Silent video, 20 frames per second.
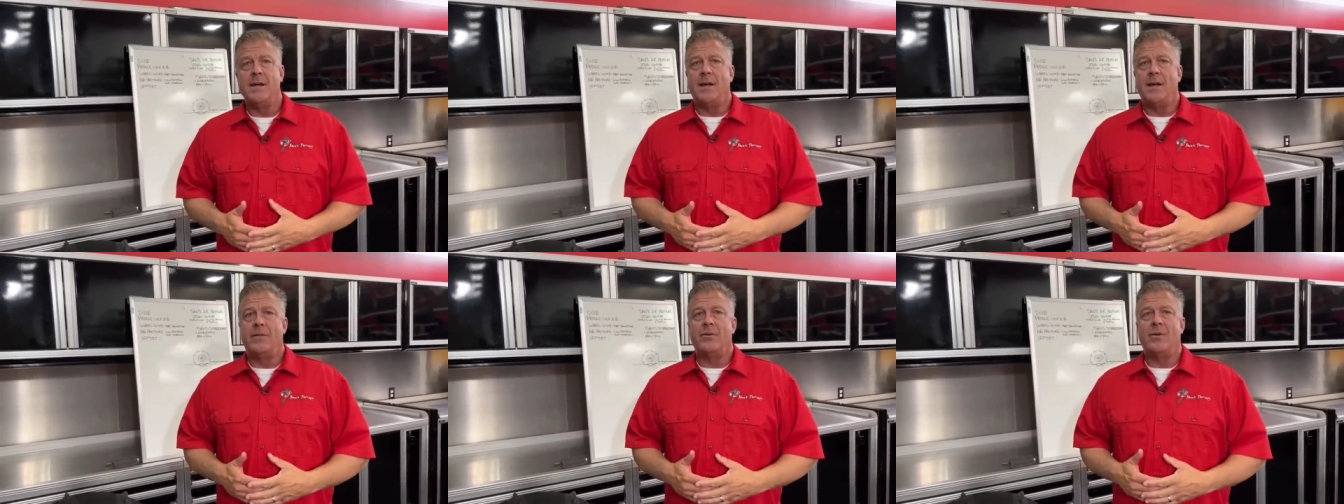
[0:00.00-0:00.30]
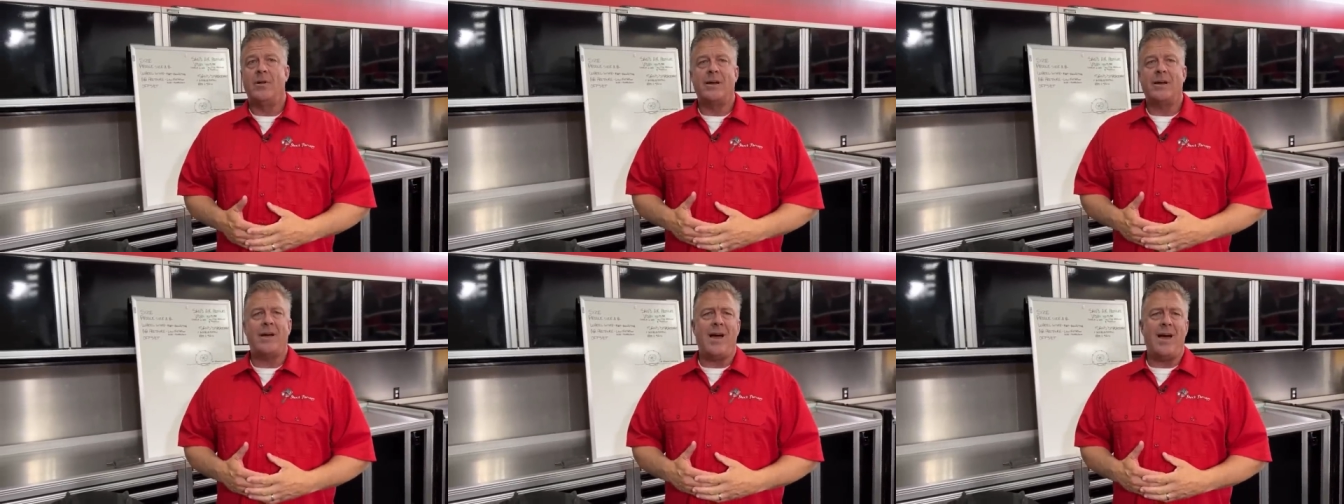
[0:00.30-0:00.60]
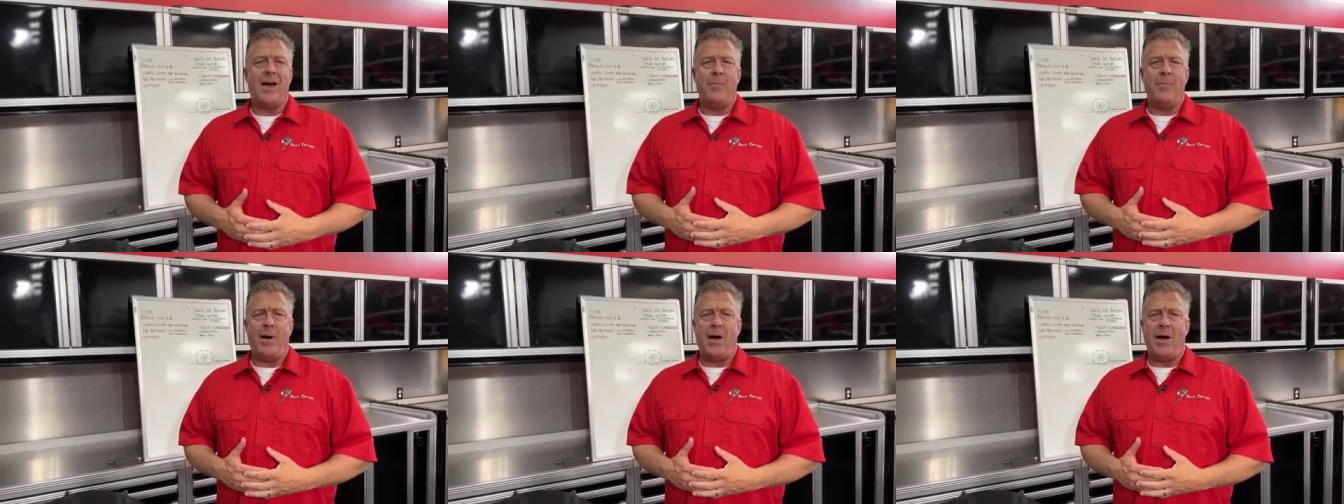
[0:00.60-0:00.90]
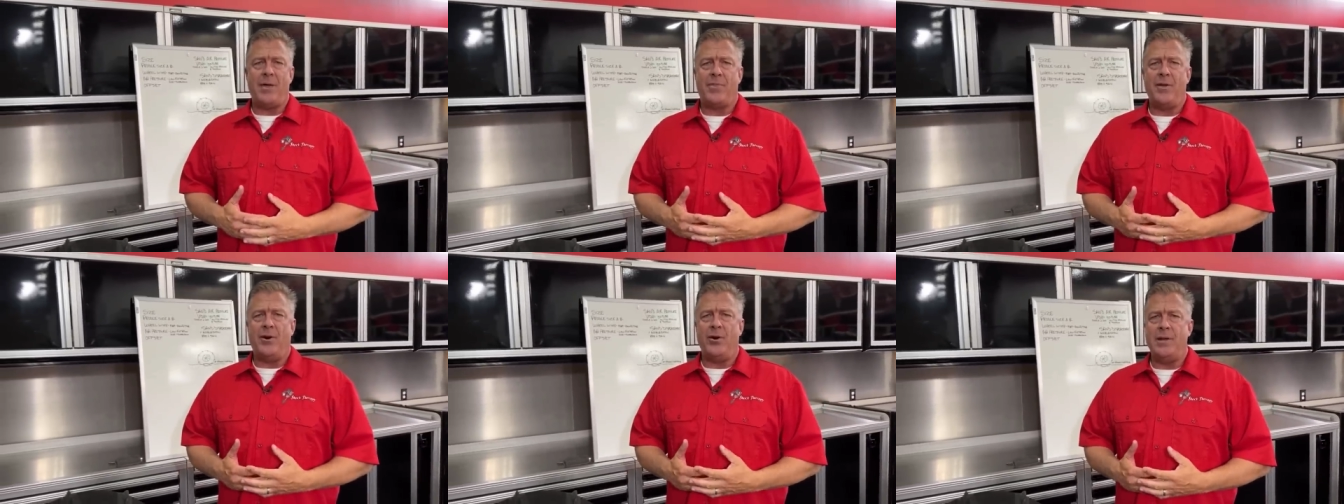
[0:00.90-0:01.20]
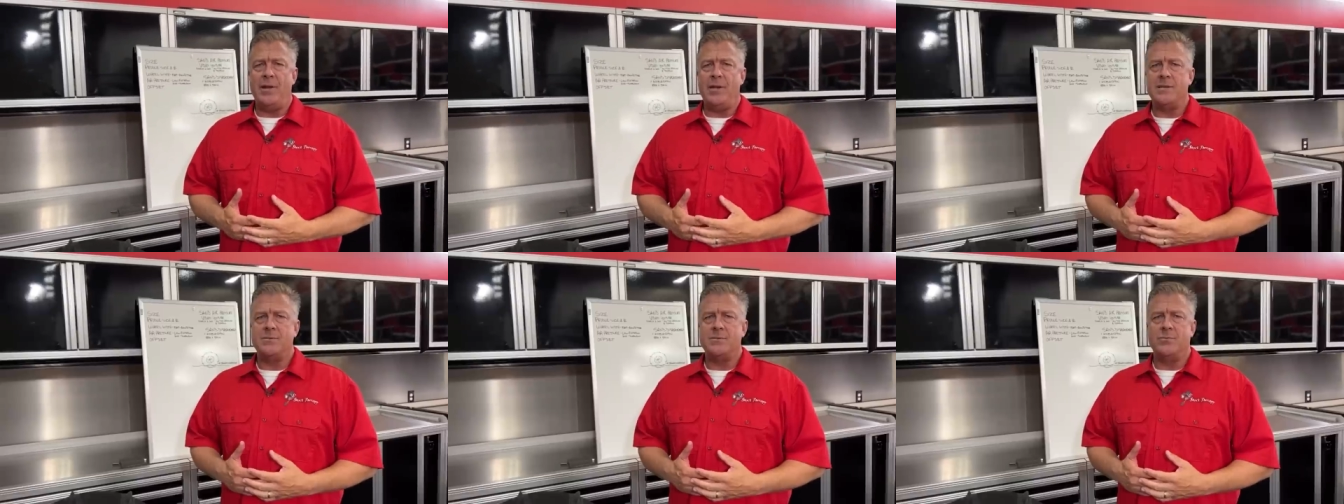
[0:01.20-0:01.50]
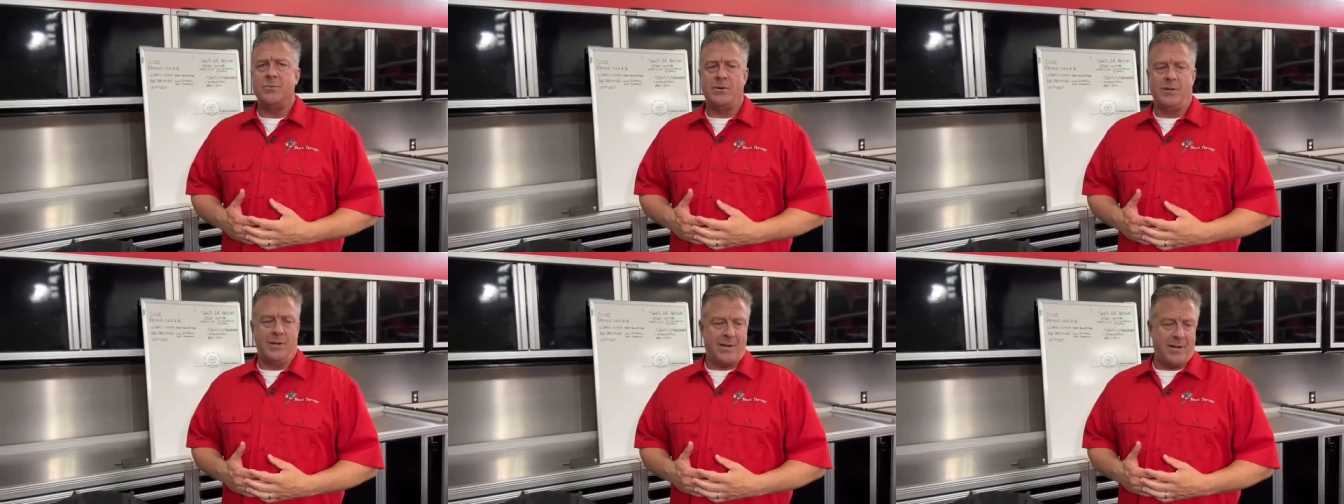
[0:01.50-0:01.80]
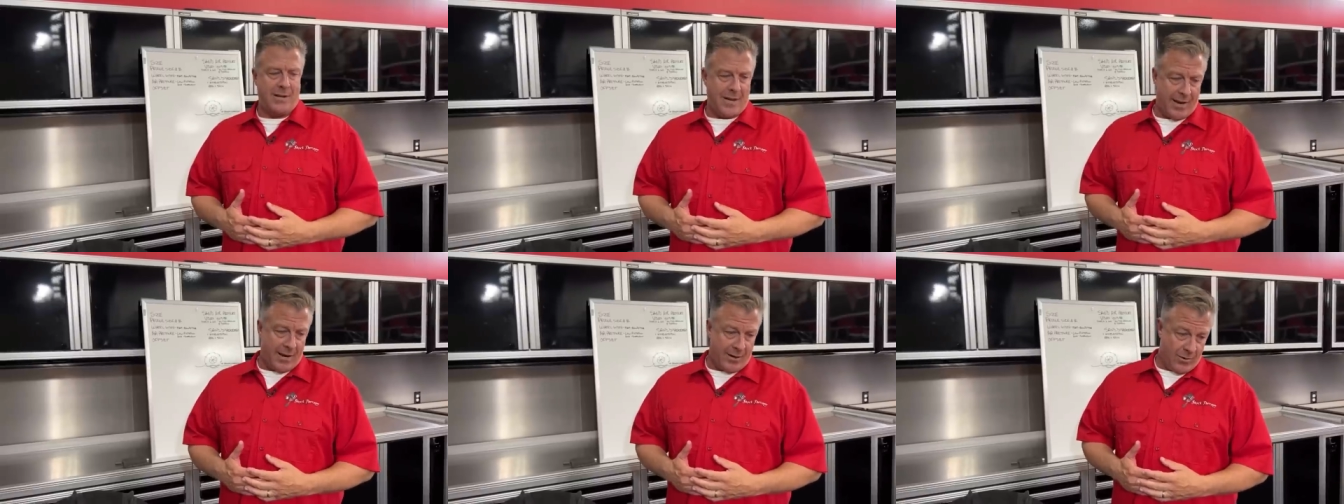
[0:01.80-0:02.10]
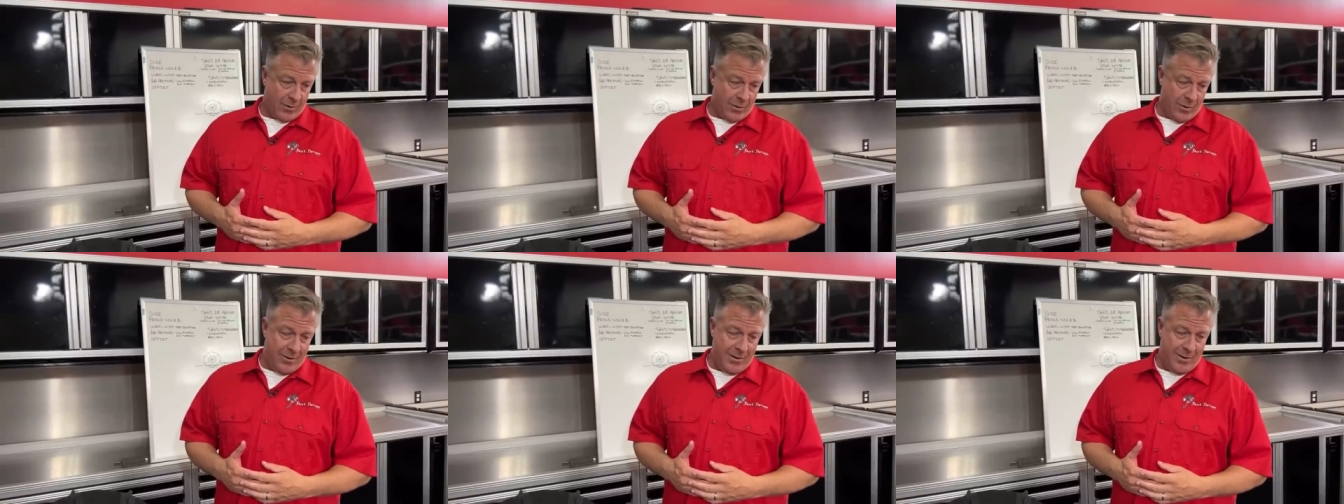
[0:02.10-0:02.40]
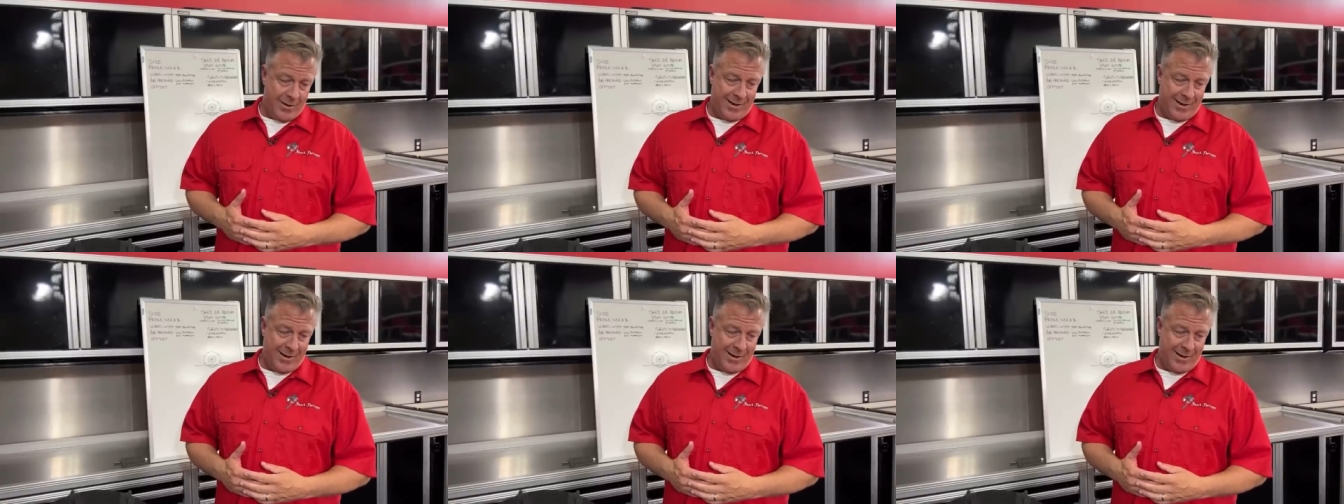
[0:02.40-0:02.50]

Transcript: and they're like, I bought 30s, and we're looking at it going,